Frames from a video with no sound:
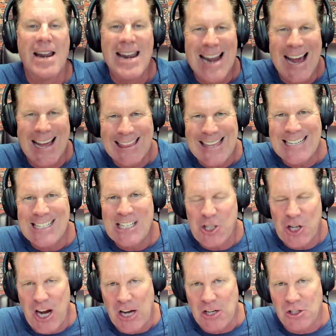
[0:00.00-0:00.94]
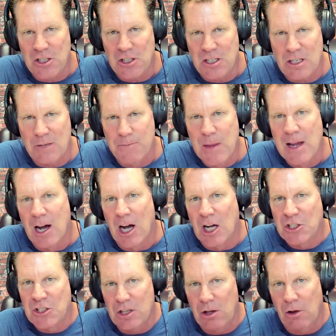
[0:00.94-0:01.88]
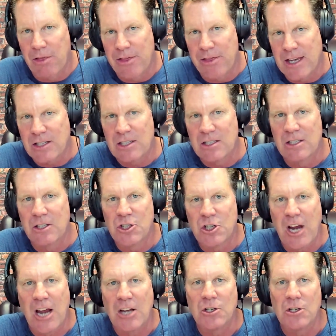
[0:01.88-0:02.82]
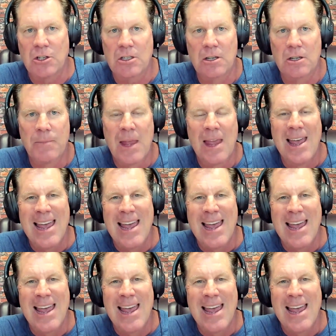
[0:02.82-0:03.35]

Nothing changes until this changes.